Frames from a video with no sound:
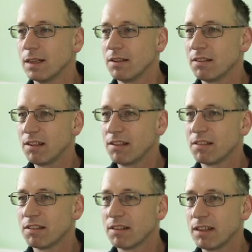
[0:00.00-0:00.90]
It
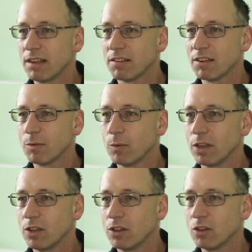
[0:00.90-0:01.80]
says here somewhere
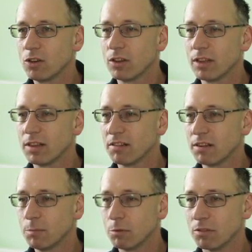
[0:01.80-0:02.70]
you can look at the
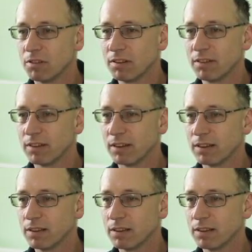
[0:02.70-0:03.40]
examples, didn't it?